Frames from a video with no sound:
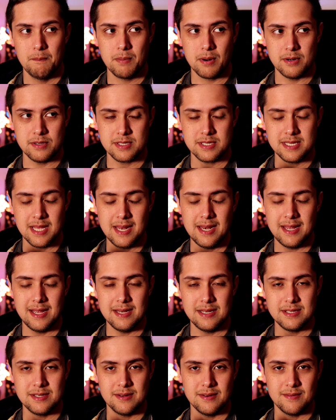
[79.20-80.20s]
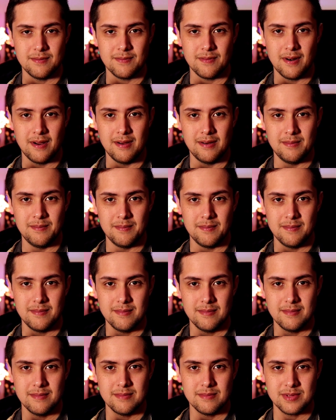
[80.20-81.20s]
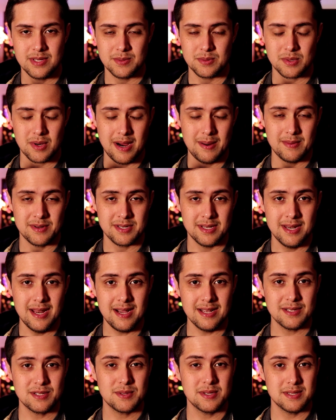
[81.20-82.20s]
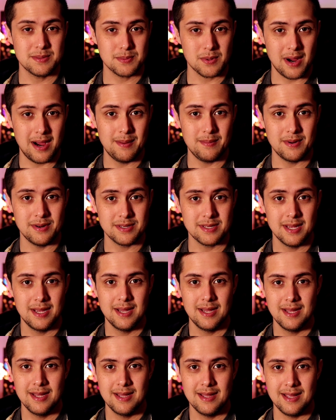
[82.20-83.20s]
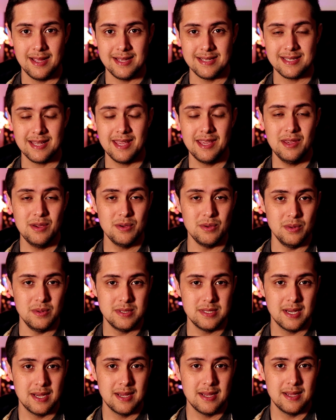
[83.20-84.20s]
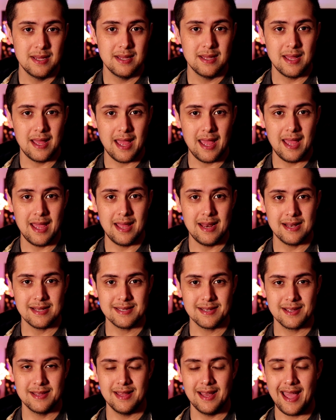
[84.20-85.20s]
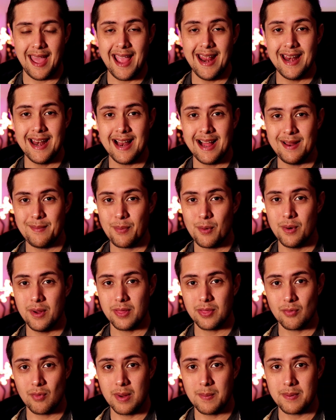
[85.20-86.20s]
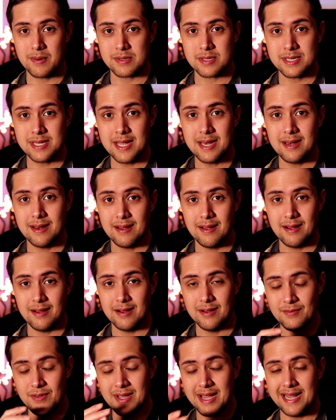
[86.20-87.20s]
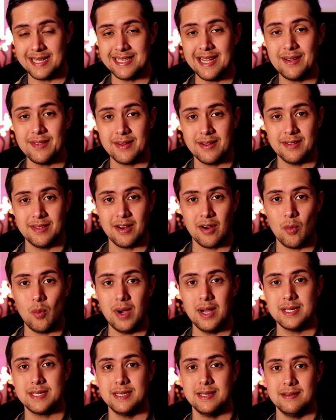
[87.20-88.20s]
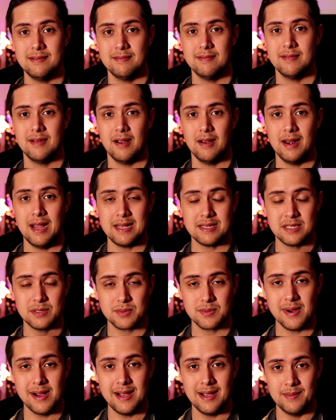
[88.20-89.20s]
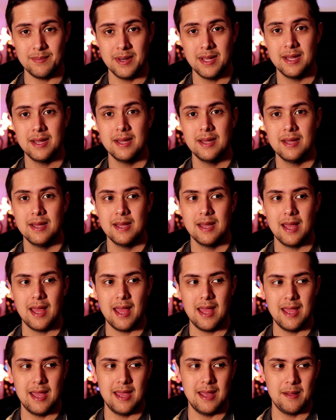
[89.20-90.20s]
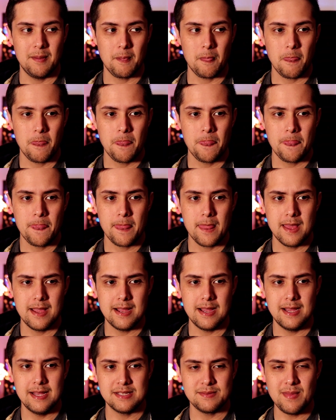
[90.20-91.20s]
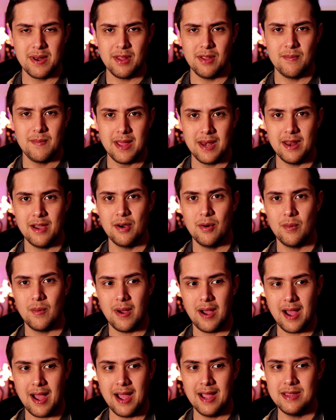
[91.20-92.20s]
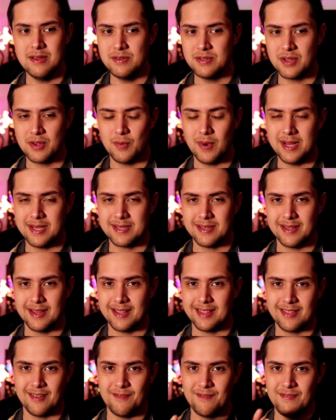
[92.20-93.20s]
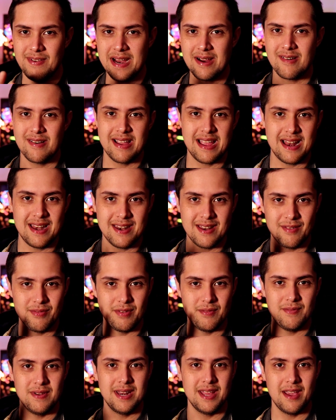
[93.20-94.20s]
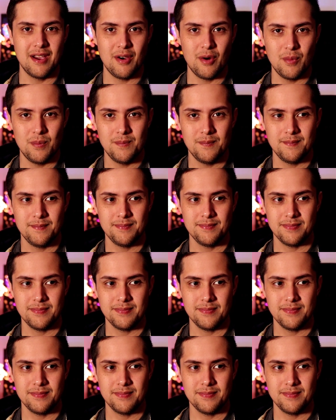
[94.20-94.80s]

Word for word: percentage from subscribers and non subscribers is huge and it's looking like 89.3% of you guys out there that are watching are not subscribed. And as many of you may know, I usually wait till like the very end of the video